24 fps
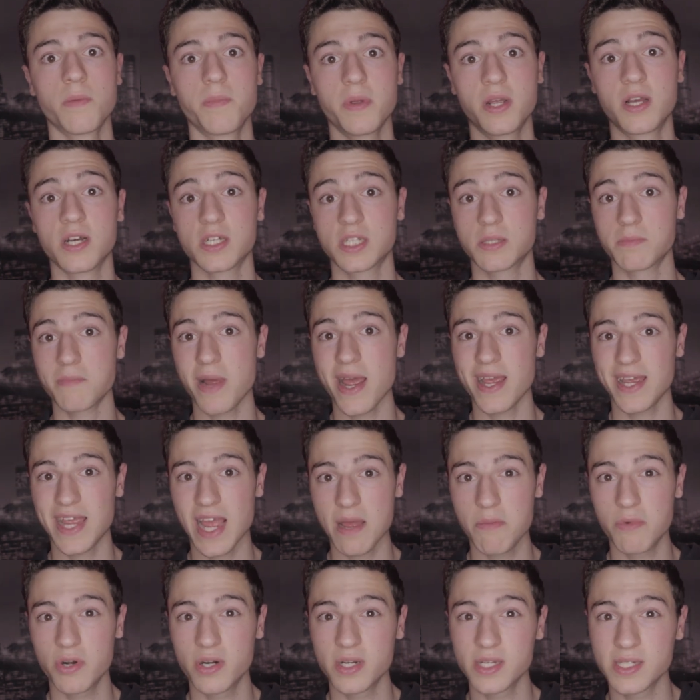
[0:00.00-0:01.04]
because my
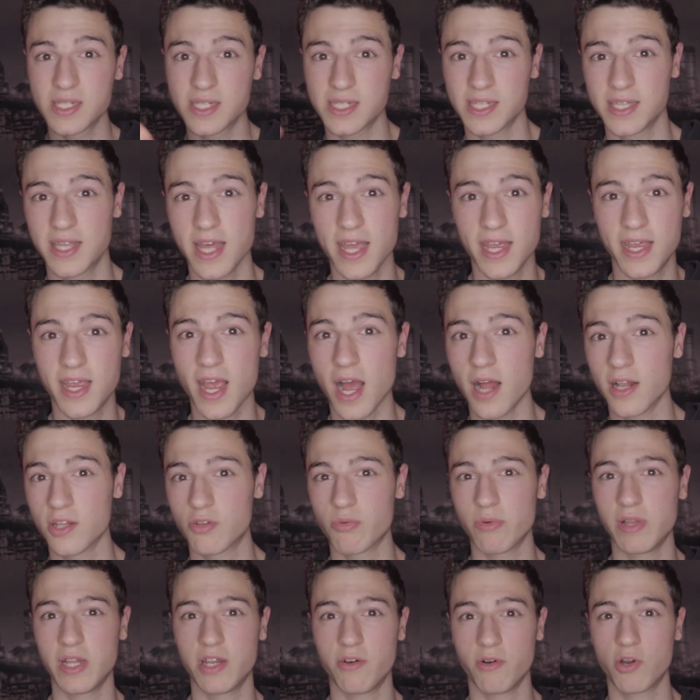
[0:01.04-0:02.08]
cameras, they can't
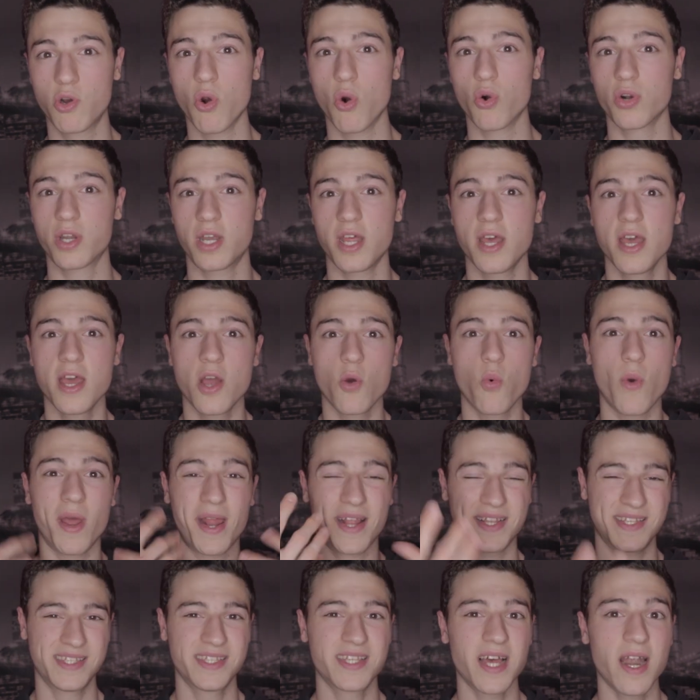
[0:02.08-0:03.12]
really record when
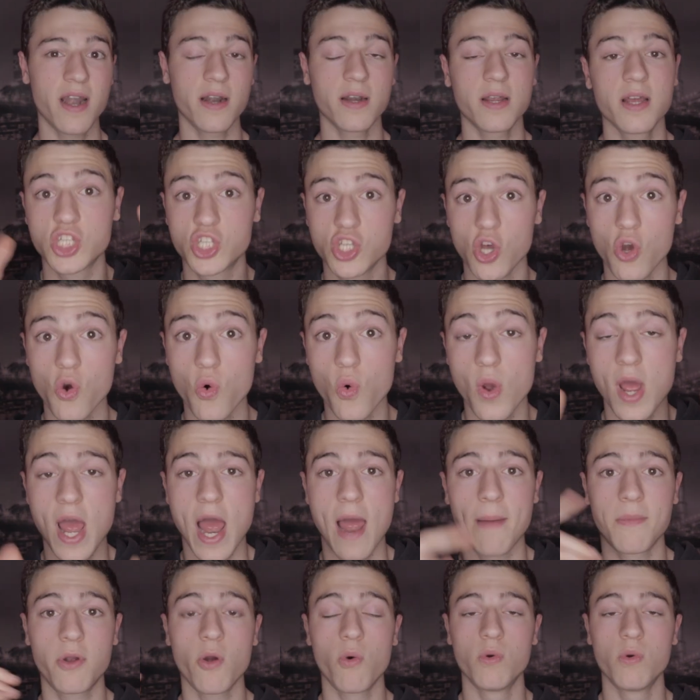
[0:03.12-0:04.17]
it's dark. So I'm